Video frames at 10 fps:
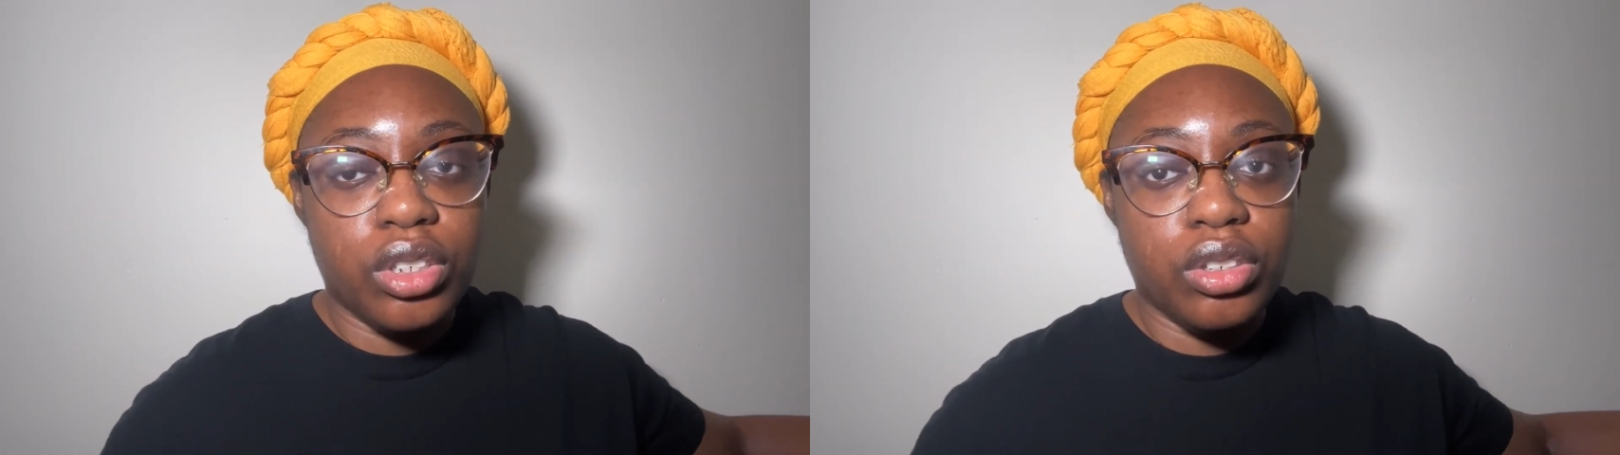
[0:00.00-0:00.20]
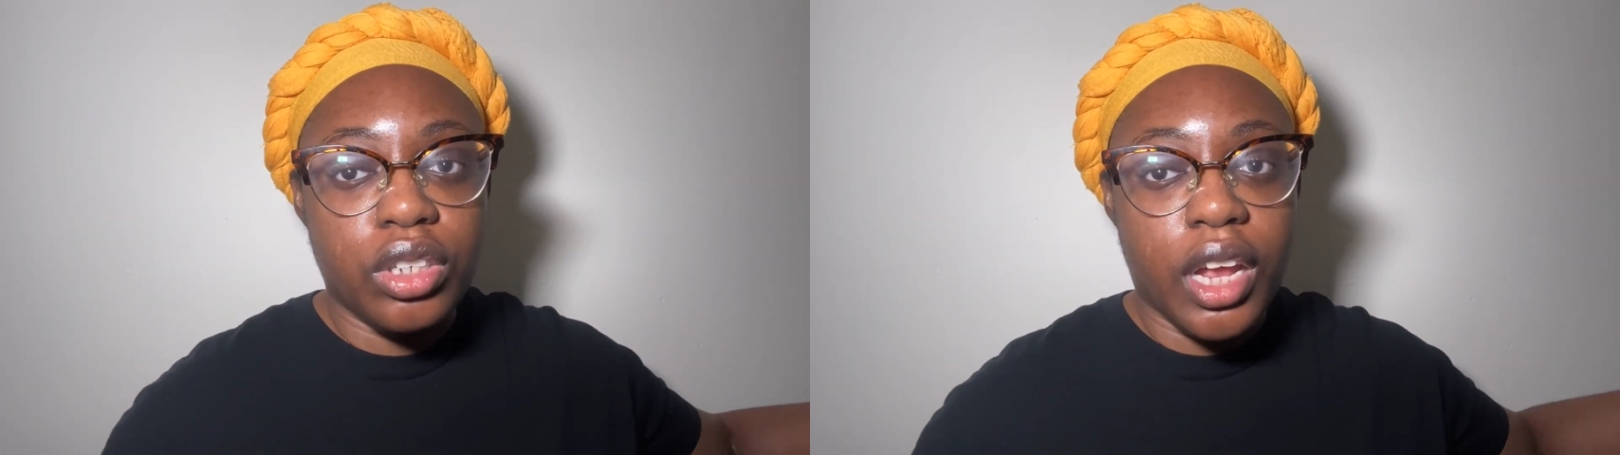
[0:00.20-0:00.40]

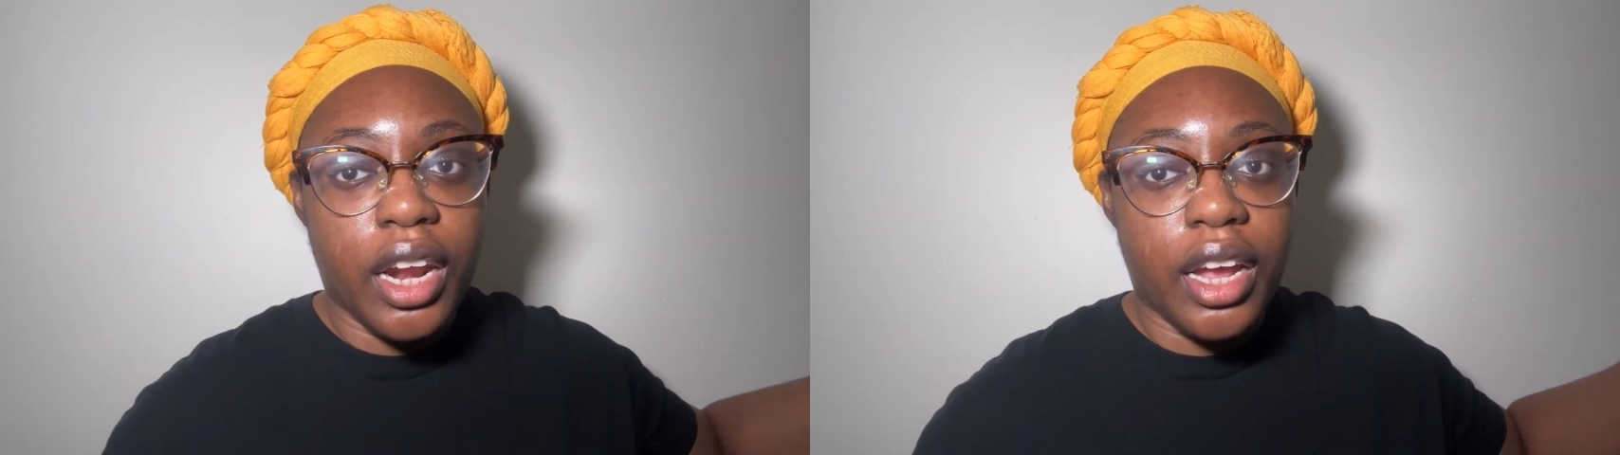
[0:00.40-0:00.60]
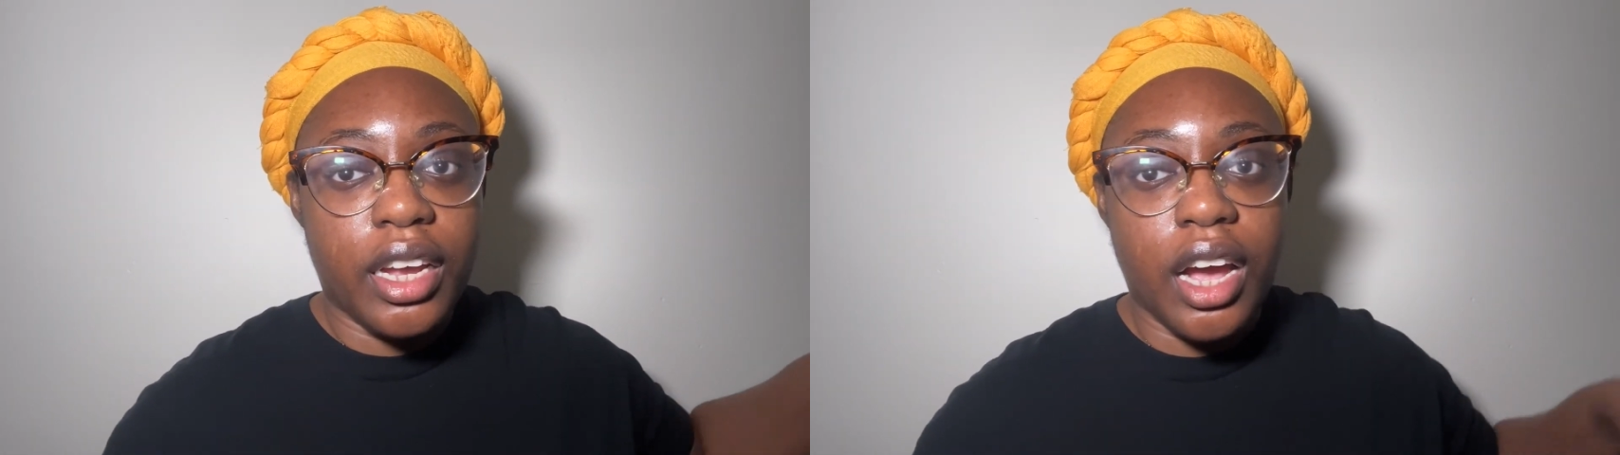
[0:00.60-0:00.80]
you that
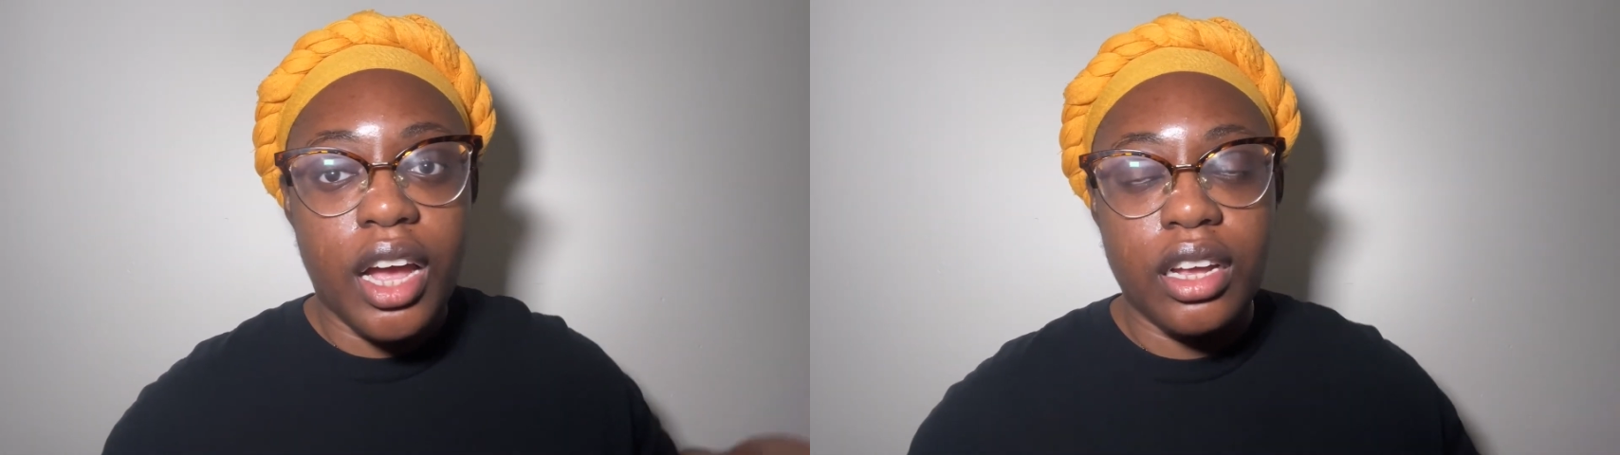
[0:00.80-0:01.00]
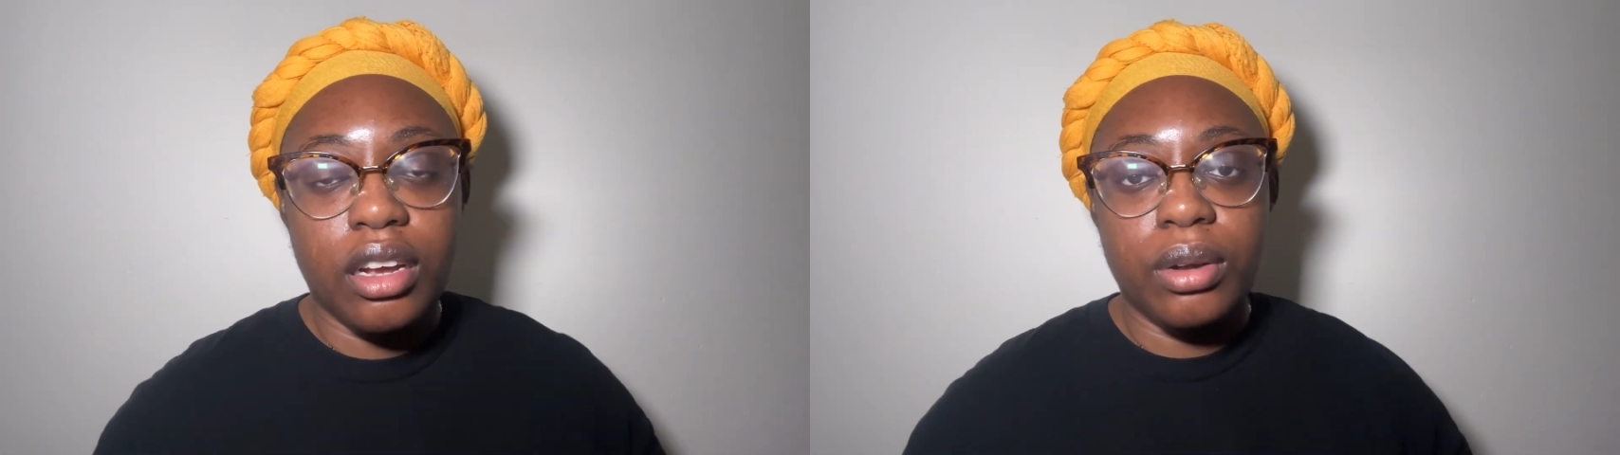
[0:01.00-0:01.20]
I
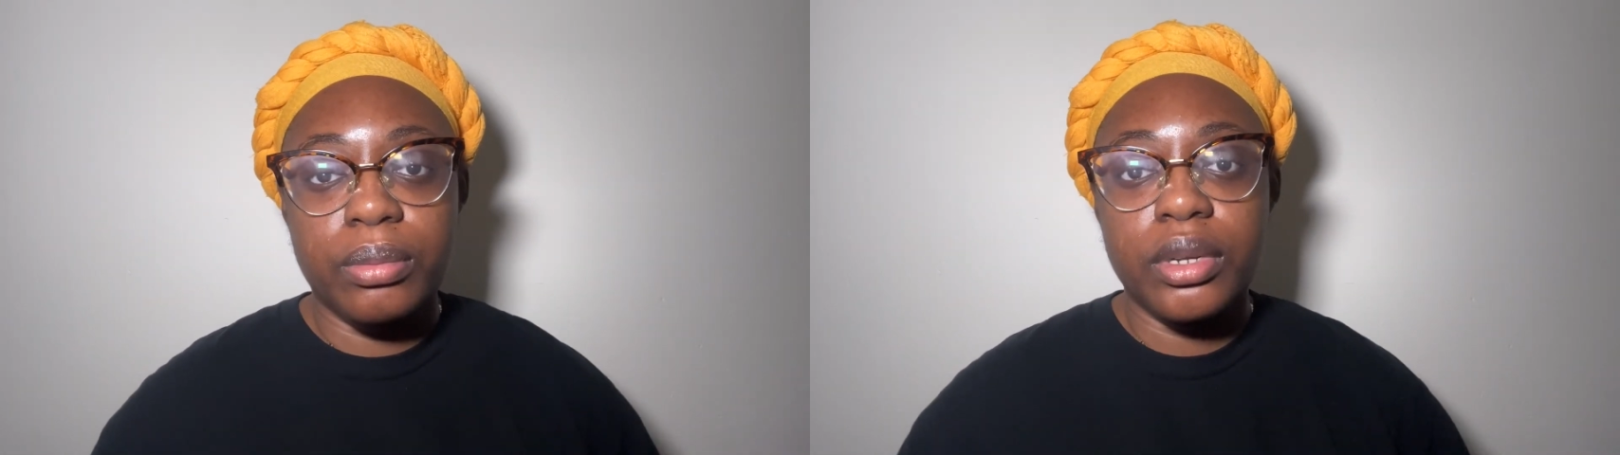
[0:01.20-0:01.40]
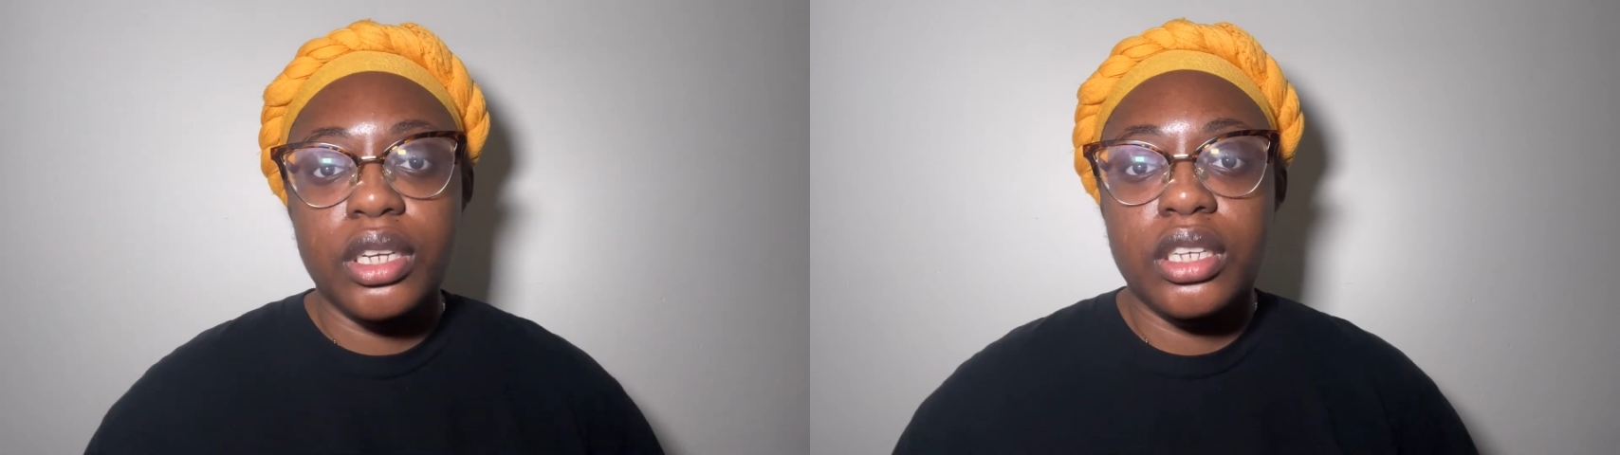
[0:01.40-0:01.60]
got